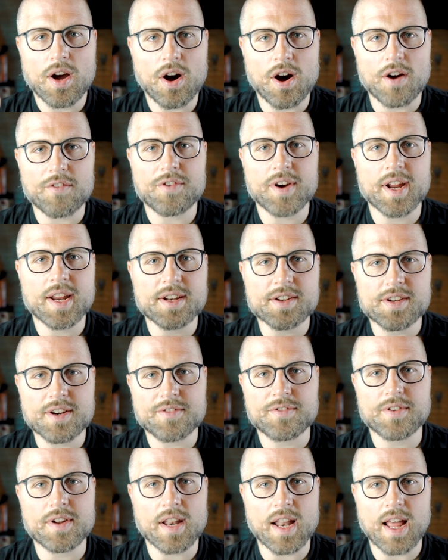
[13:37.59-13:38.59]
offering
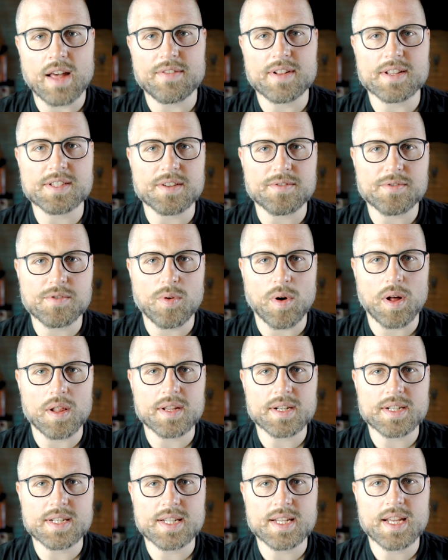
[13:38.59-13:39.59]
different levels of
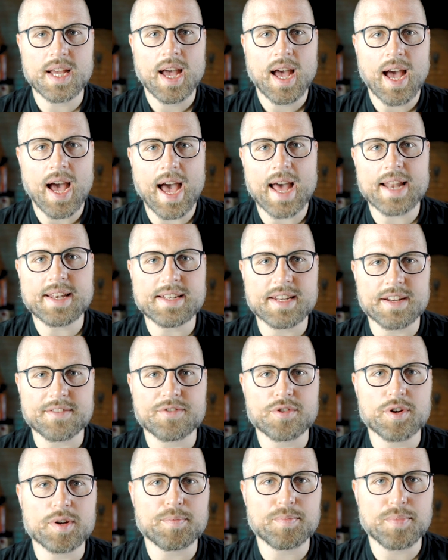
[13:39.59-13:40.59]
quality at
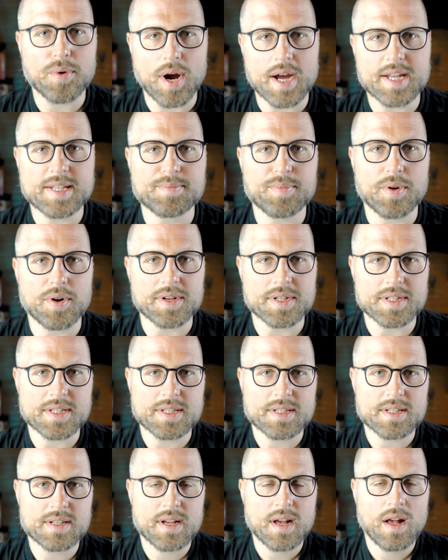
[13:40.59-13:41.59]
different price points.